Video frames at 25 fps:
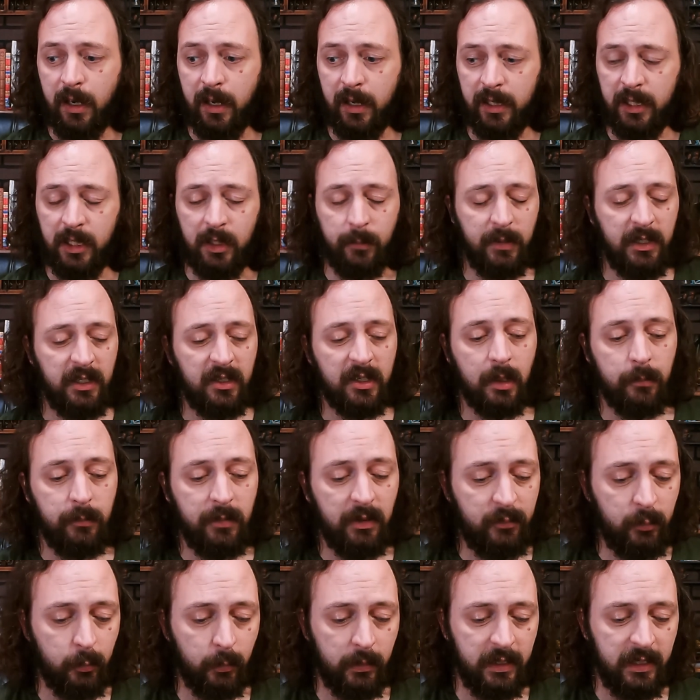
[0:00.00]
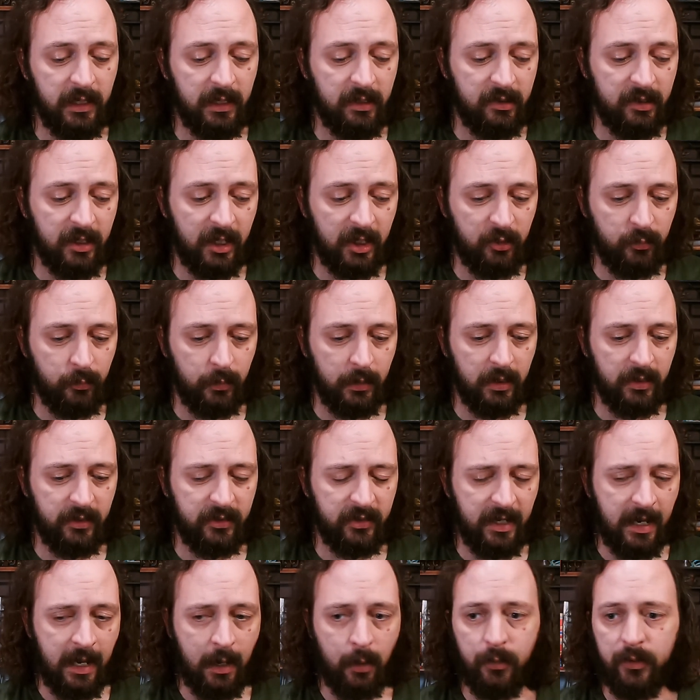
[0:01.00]
In the meantime, if you want to get in touch with
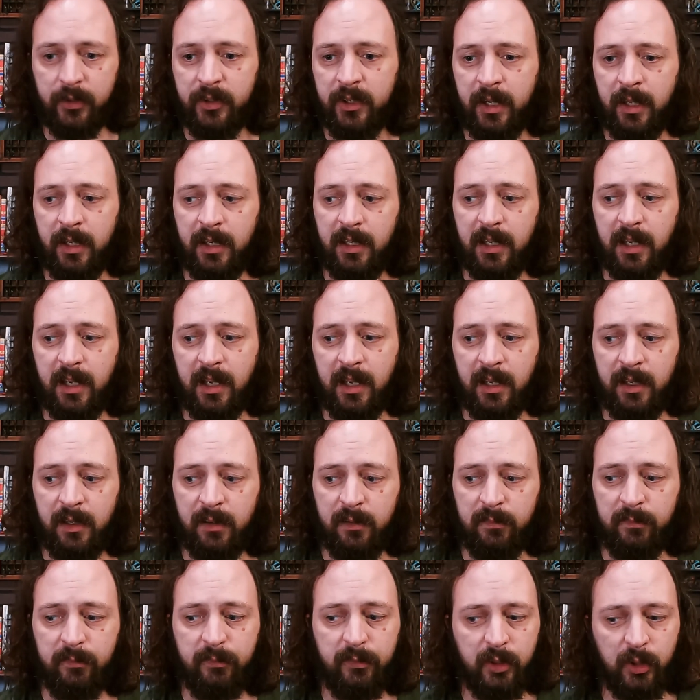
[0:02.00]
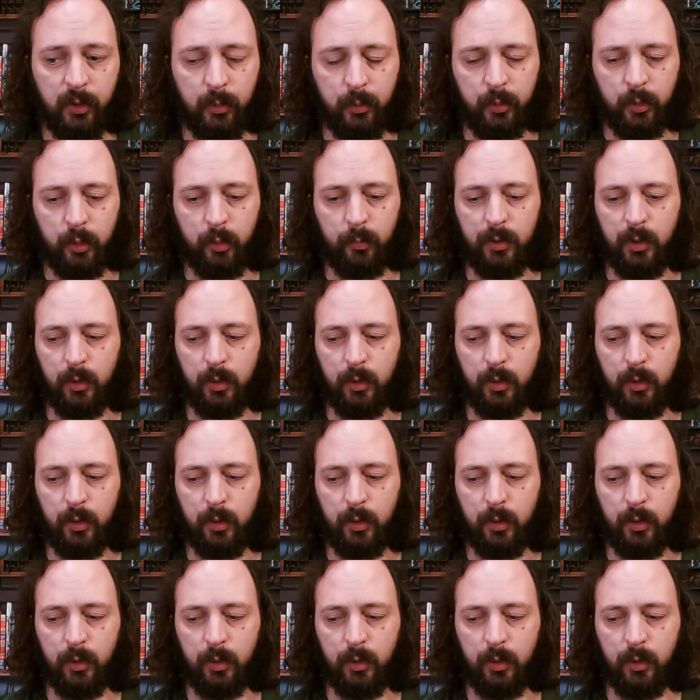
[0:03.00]
us outside of YouTube,